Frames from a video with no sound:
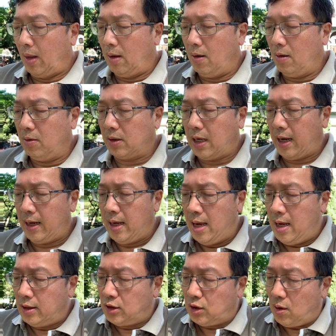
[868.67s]
Okay?
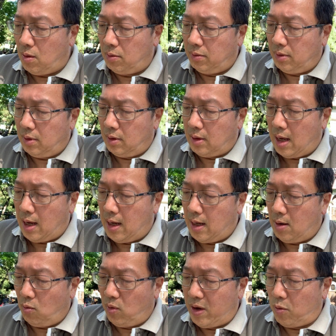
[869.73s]
So
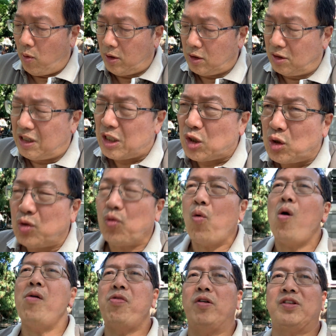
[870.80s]
they, we want to
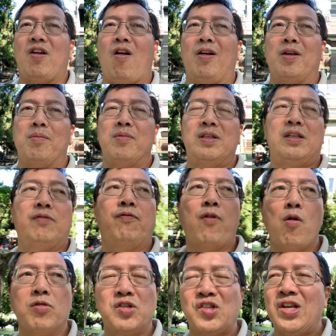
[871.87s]
destroy those arguments.
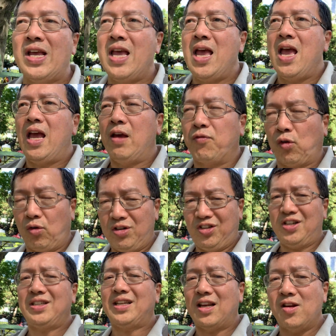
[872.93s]
Folks, if
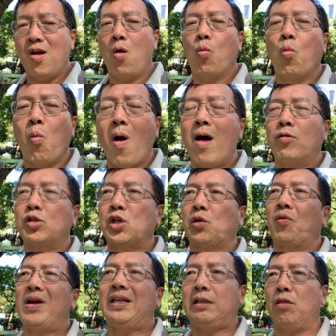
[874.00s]
Christians are not well
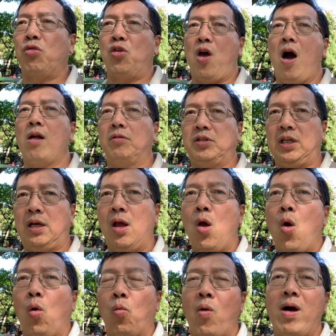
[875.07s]
trained in theology,
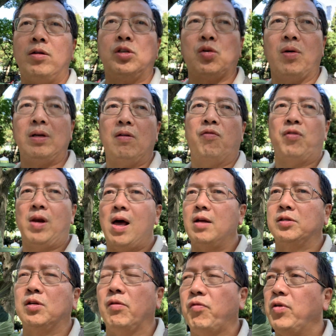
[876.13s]
well trained in
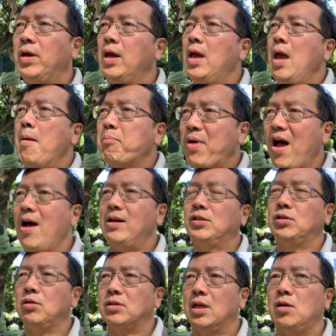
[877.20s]
philosophy,
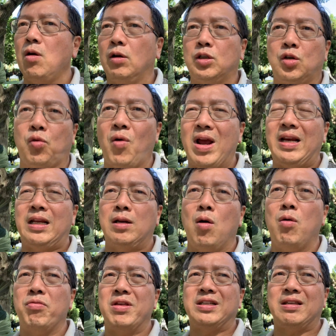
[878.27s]
pastors are not trained in
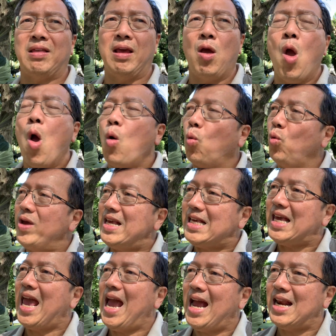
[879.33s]
all this thing, we
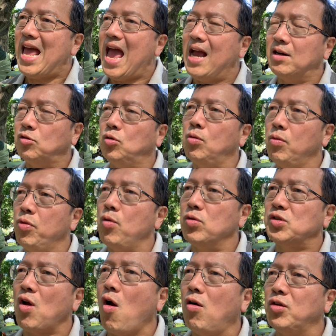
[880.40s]
can not handle
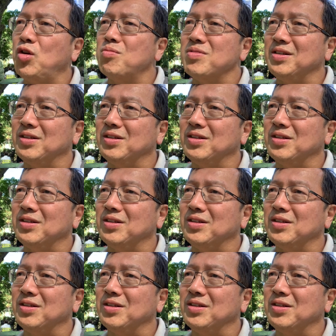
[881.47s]
those arguments.